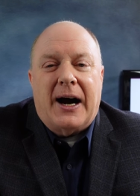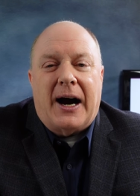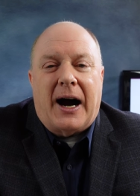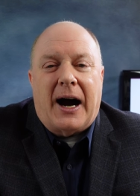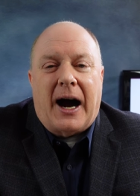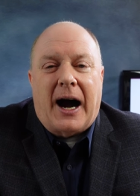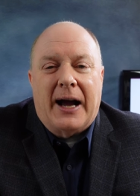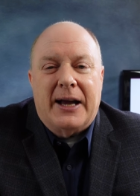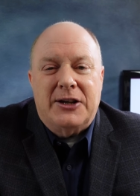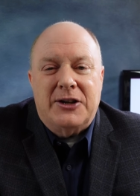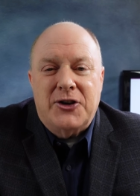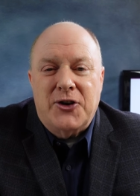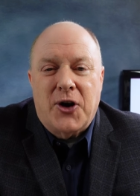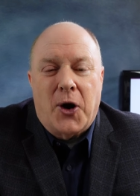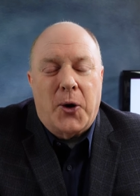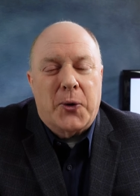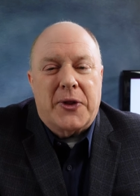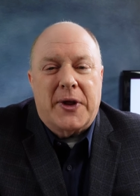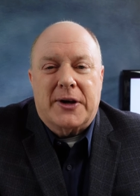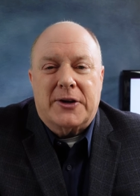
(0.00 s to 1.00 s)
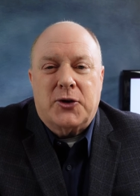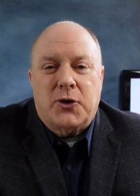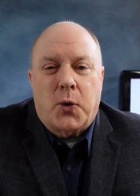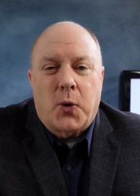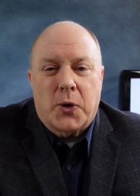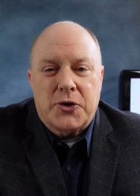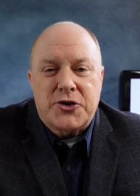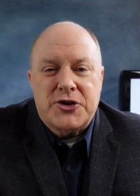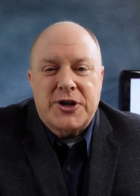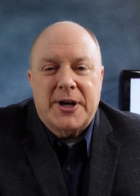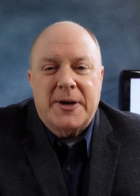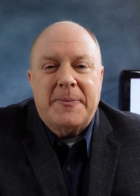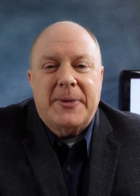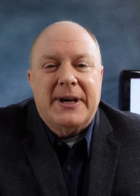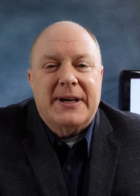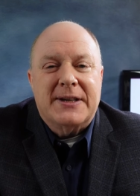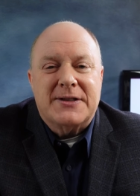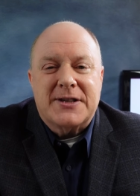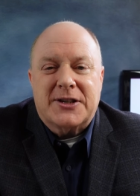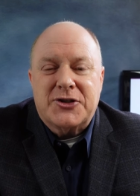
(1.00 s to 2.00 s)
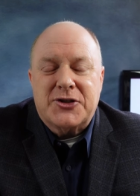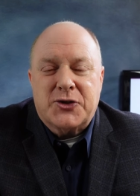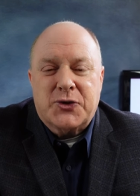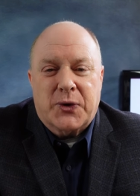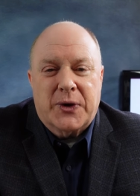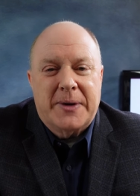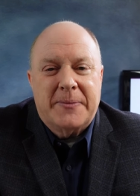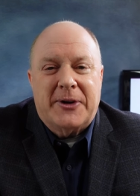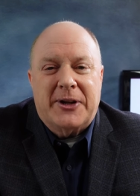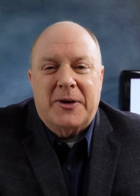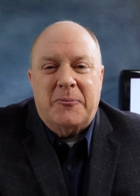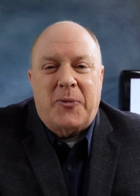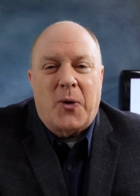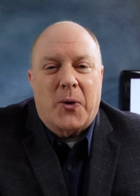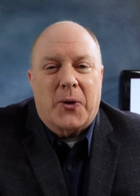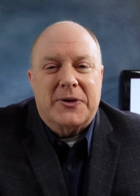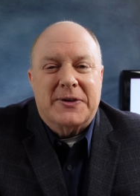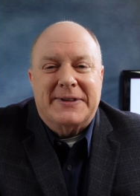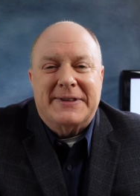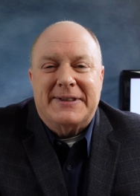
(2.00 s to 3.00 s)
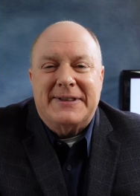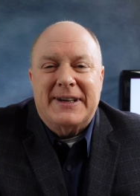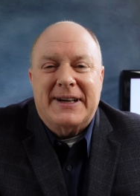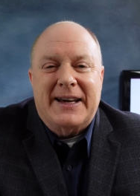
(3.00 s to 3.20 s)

I know that courtship is extremely important,